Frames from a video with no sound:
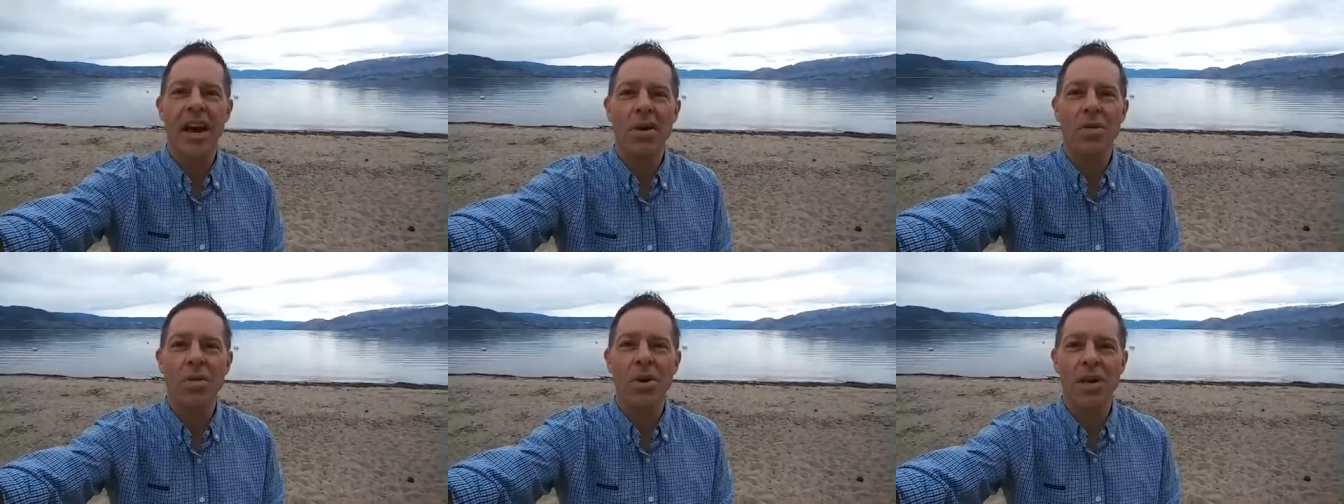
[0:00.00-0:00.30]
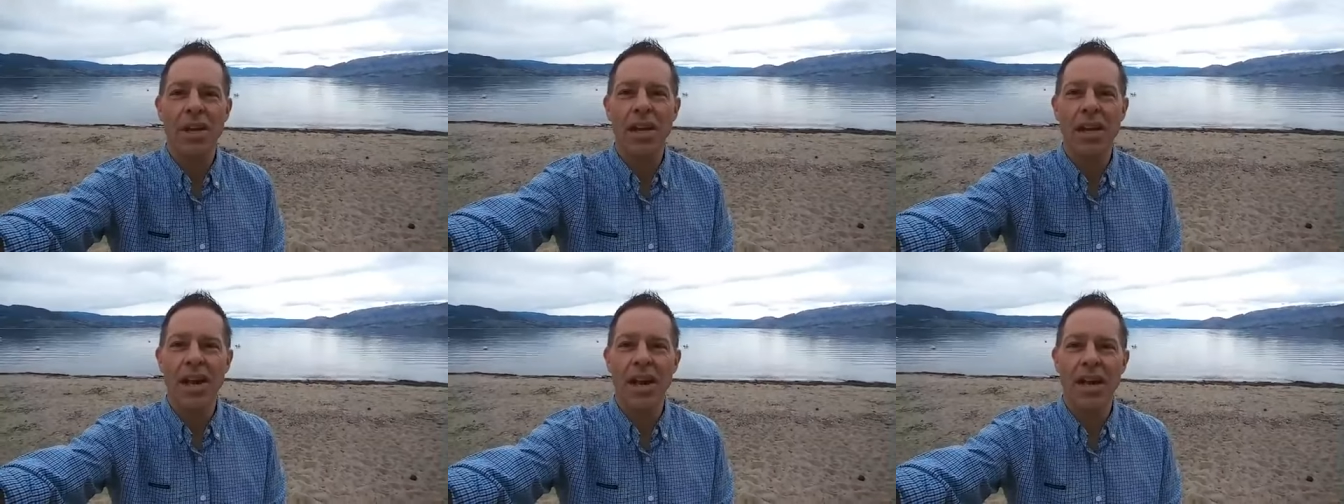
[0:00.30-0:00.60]

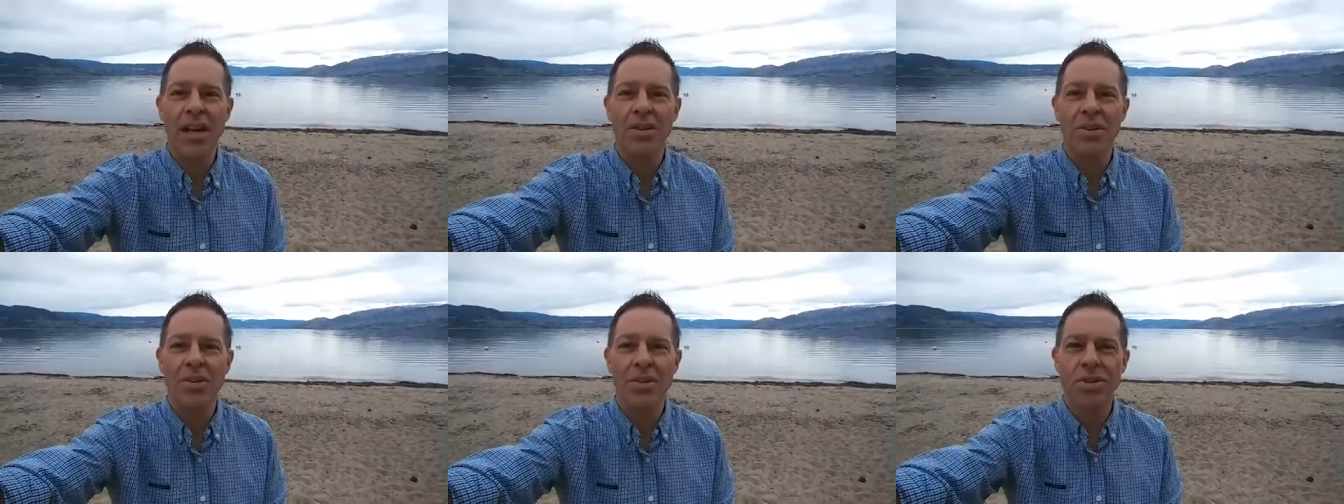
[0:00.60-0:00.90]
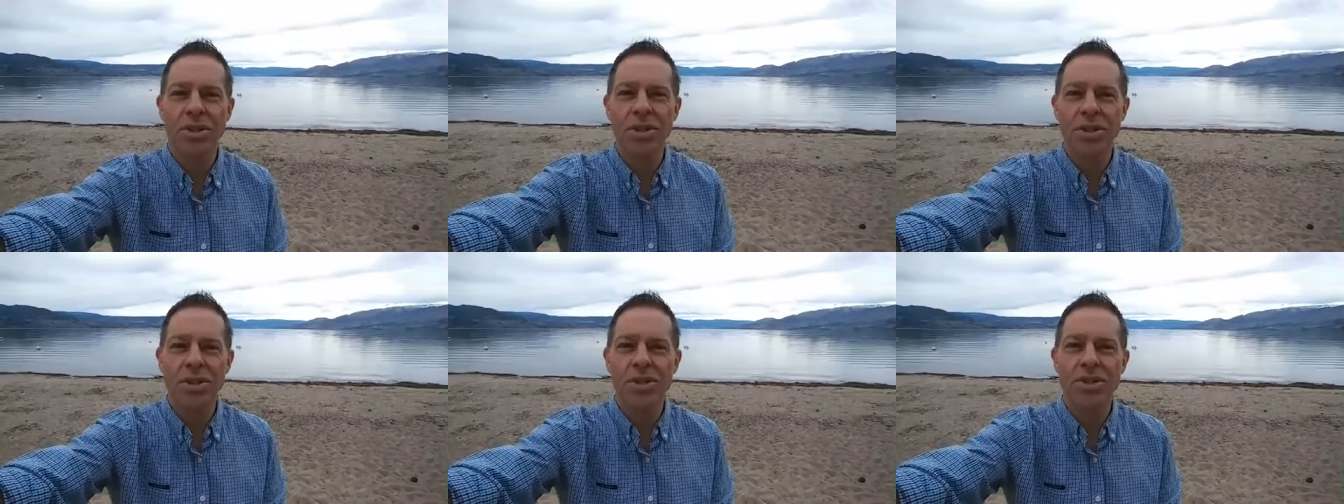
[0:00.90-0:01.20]
Uh, working at
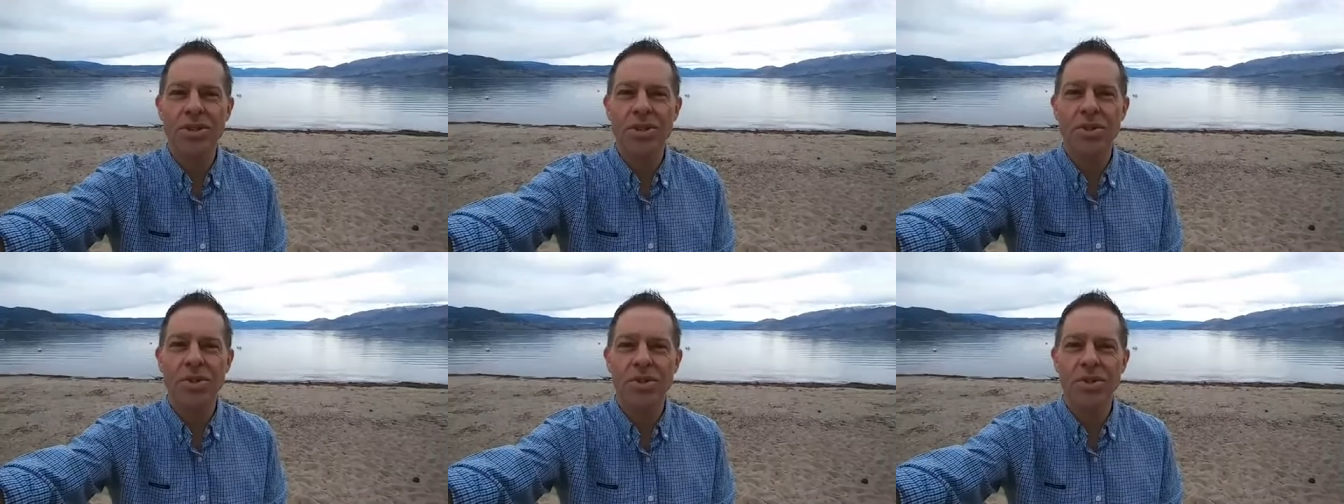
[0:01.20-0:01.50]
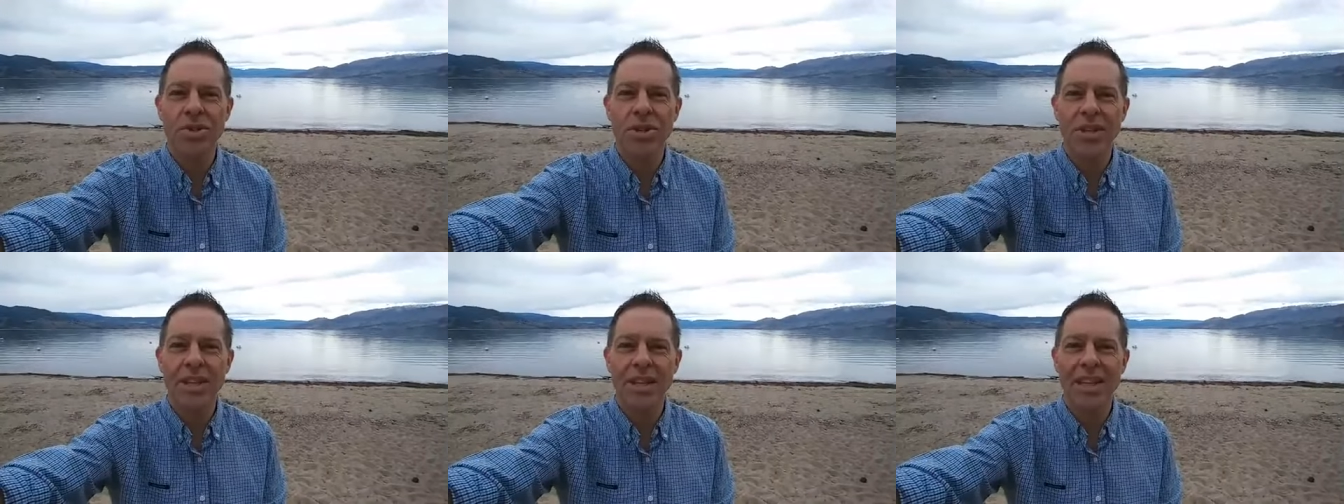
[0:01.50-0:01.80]
Kelowna Christian
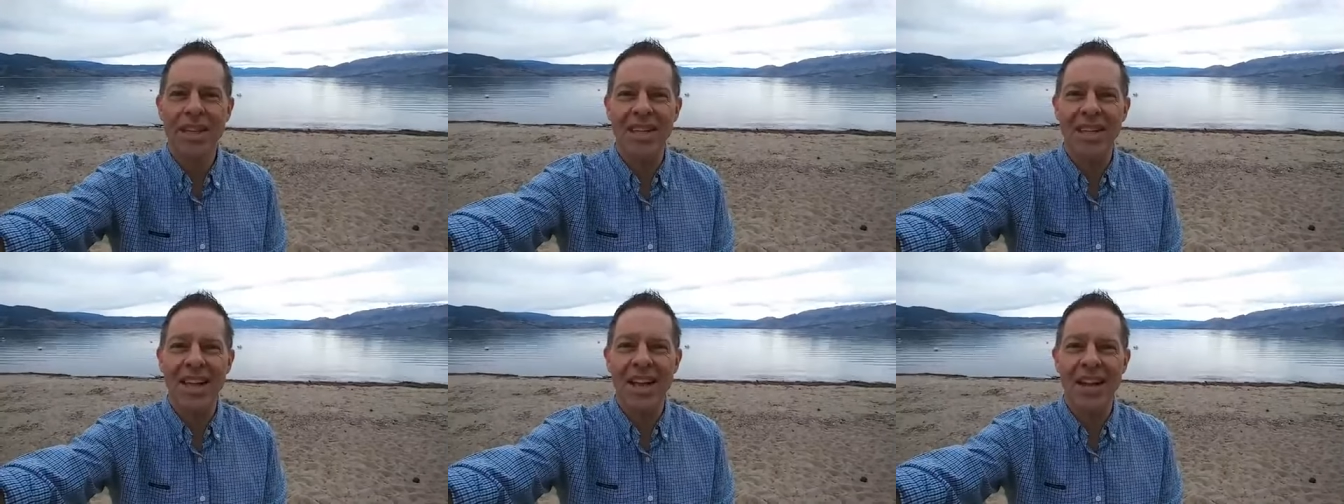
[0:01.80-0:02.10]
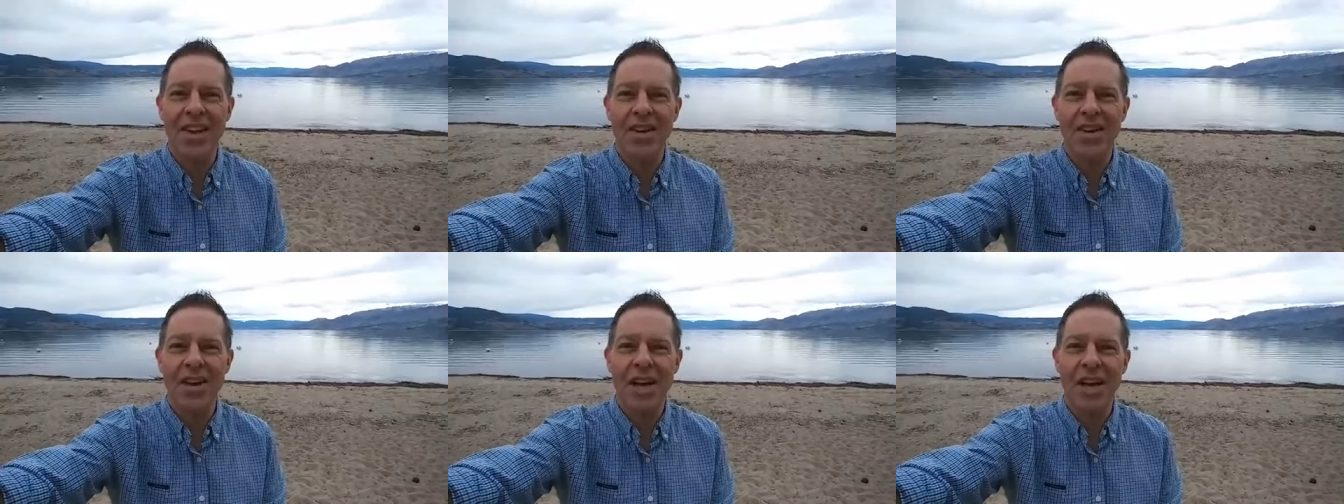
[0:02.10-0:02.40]
School
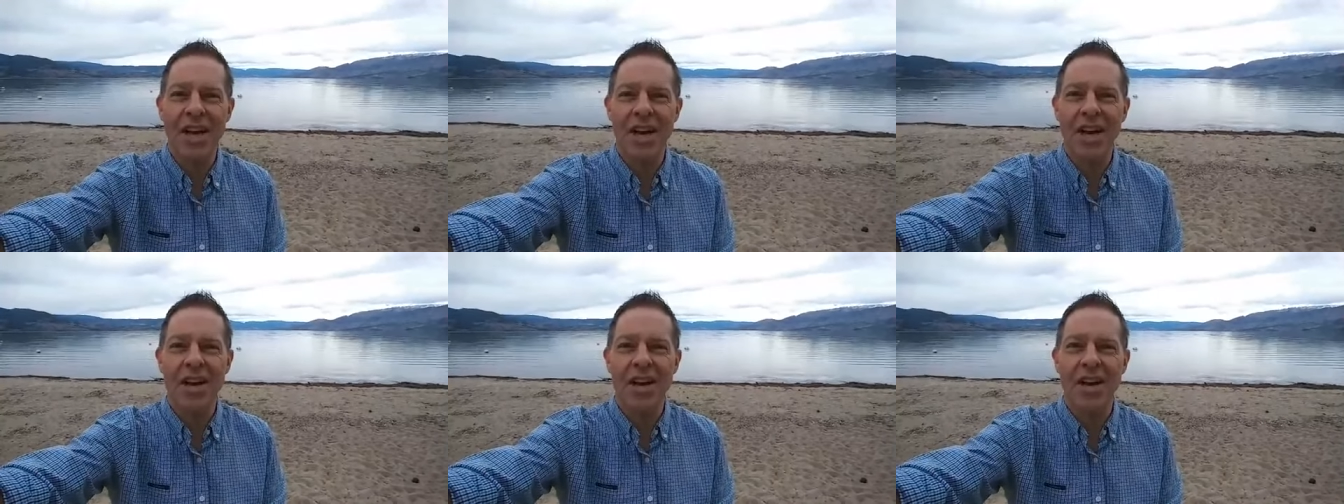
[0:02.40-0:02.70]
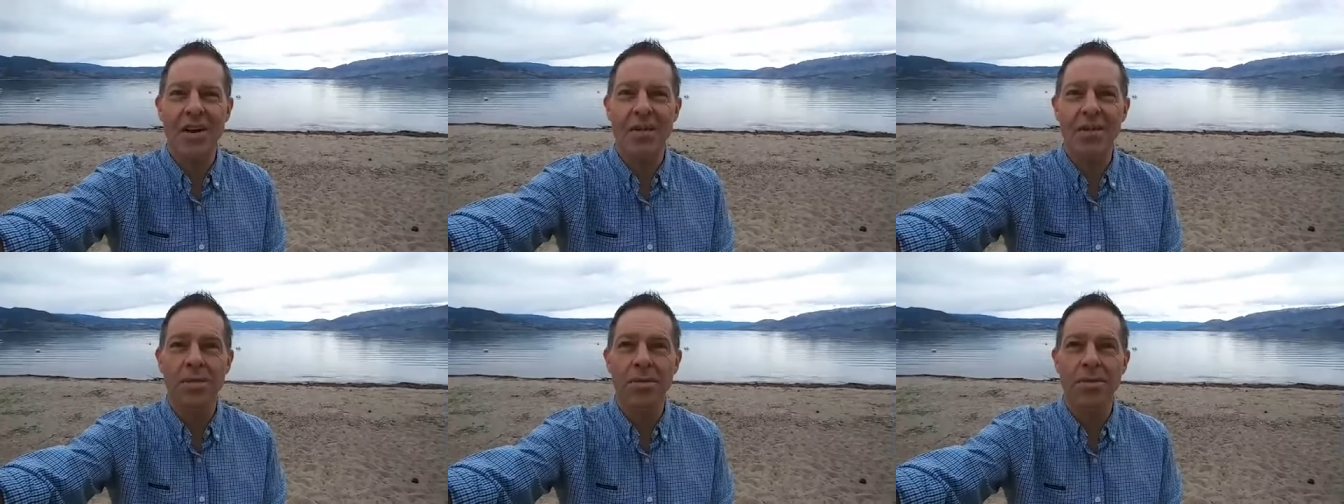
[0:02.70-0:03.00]
in the area
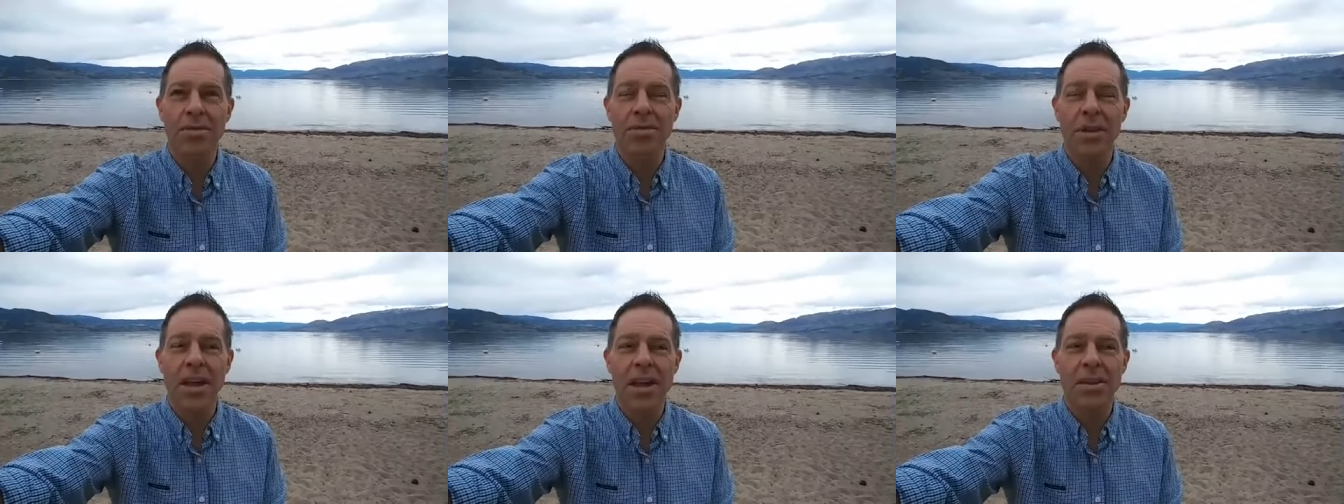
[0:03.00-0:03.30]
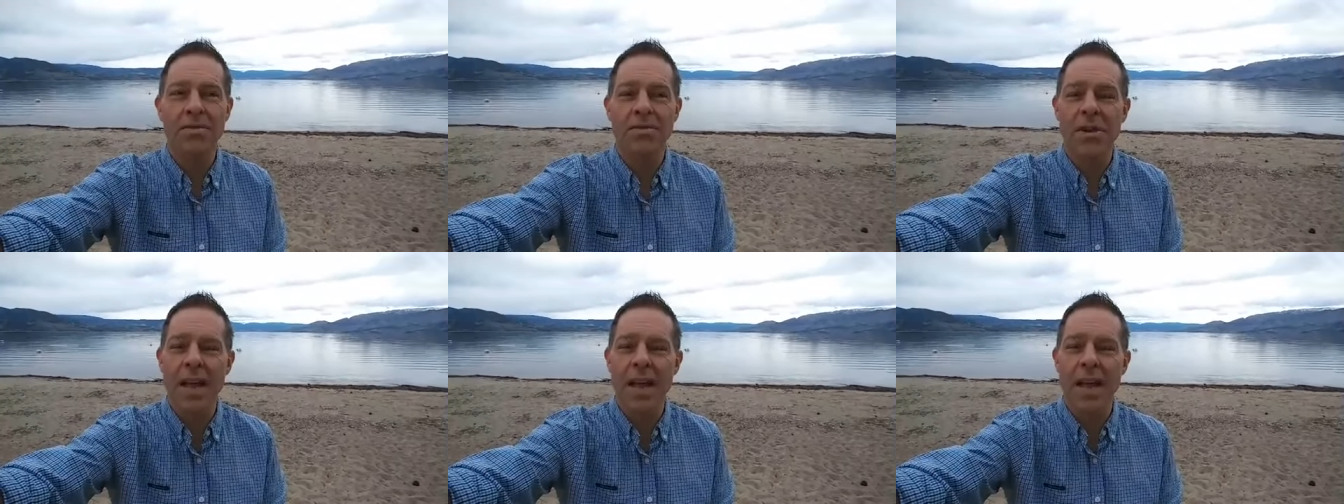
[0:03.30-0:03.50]
of